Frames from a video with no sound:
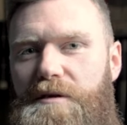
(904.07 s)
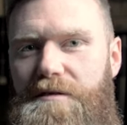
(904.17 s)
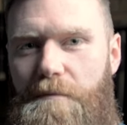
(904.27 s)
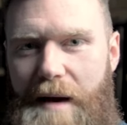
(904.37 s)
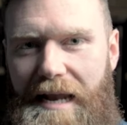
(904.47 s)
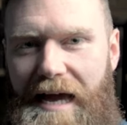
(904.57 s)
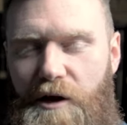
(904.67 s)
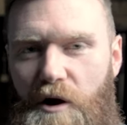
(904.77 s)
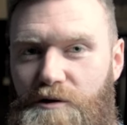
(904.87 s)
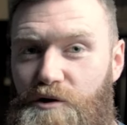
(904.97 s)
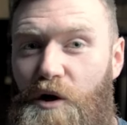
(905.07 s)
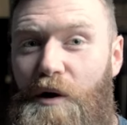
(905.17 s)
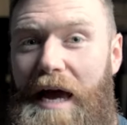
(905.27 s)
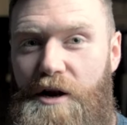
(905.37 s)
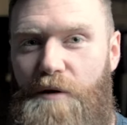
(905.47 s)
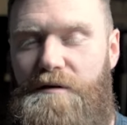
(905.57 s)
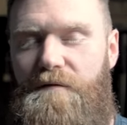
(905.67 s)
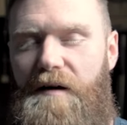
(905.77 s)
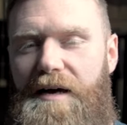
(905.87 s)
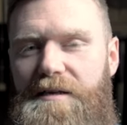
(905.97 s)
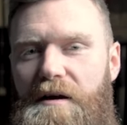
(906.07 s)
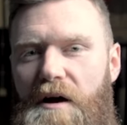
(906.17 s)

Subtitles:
which is the bell icon, so you get notified